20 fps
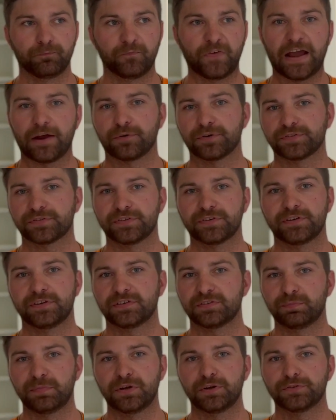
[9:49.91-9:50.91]

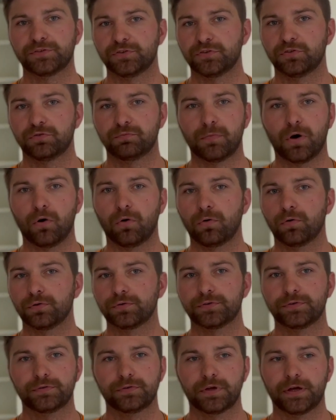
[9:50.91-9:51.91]
viruses, mildew,
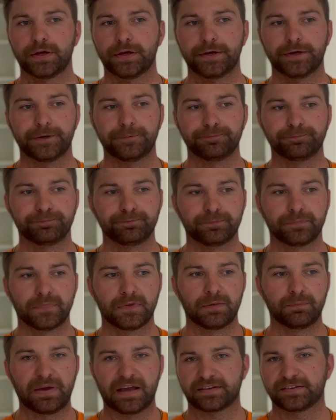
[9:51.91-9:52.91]
mold,
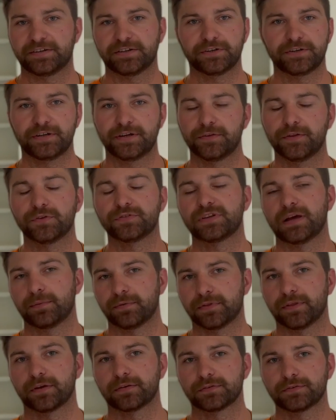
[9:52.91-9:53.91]
bacteria, those type of things.